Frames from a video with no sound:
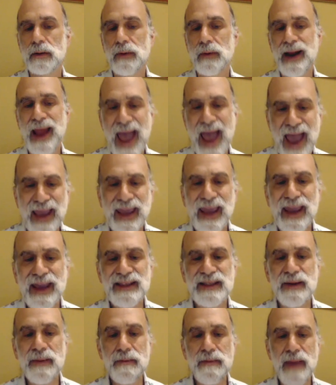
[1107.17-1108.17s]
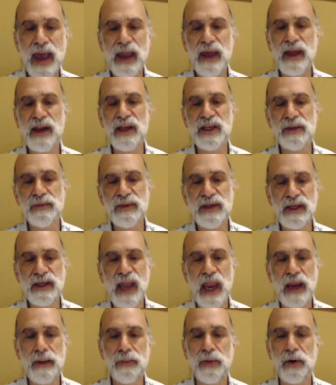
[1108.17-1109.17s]
Hacking is a mechanism to
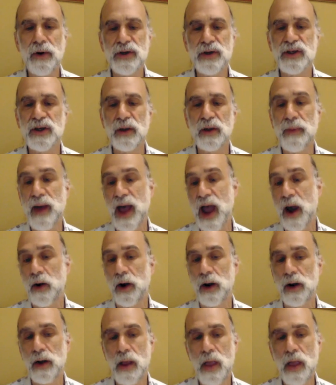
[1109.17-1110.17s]
gain personal power.